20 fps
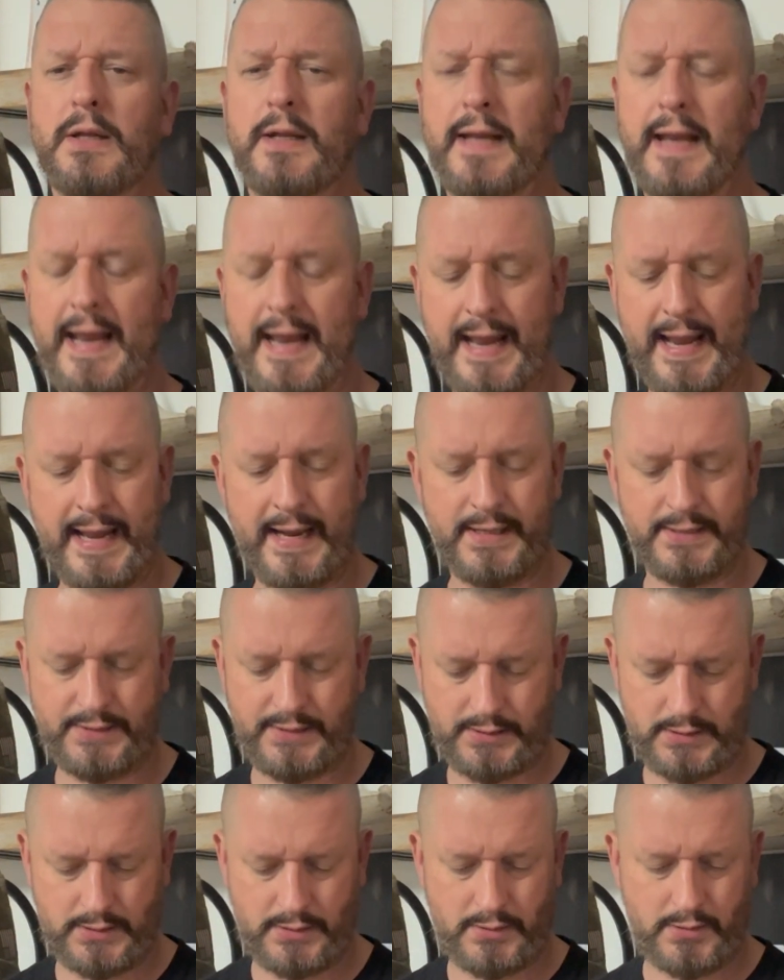And
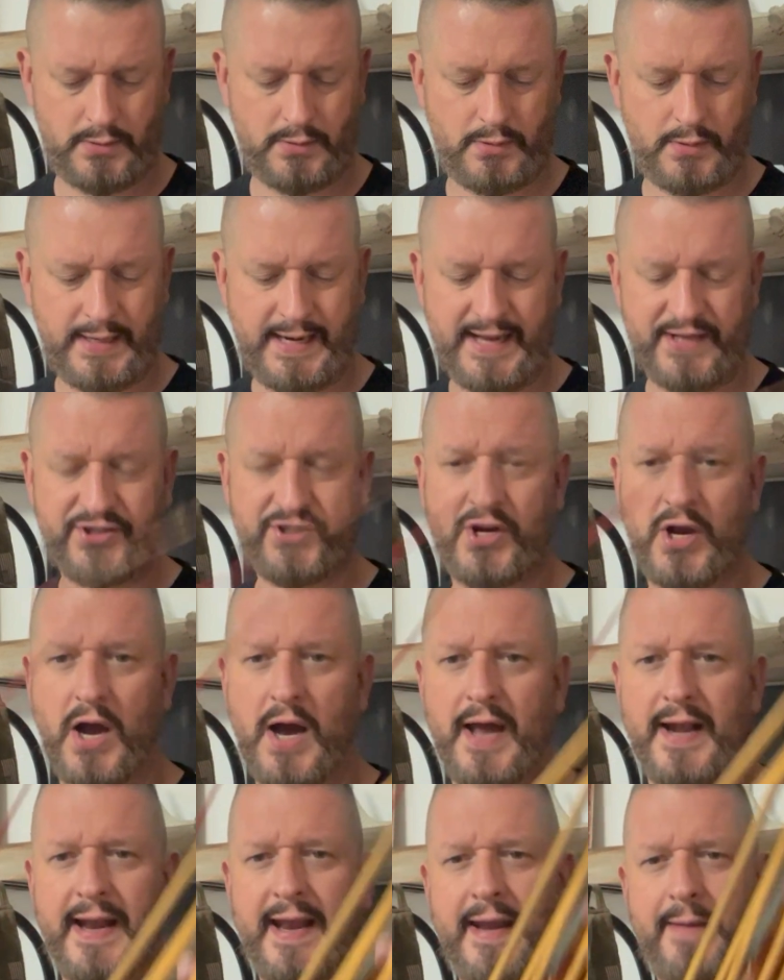it's
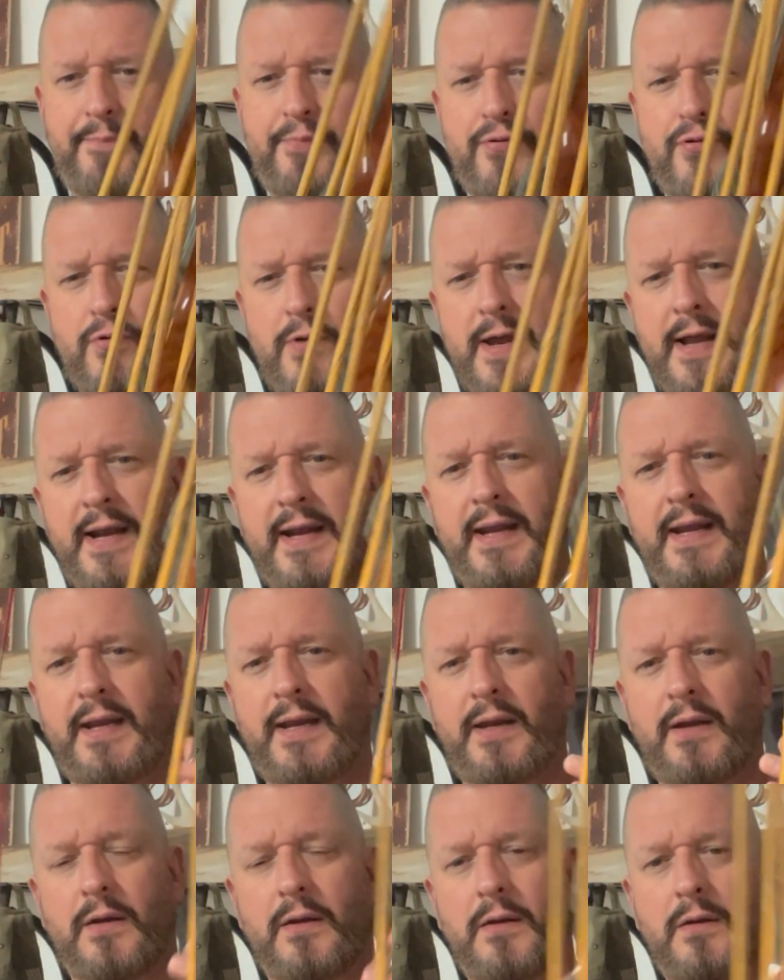got a pretty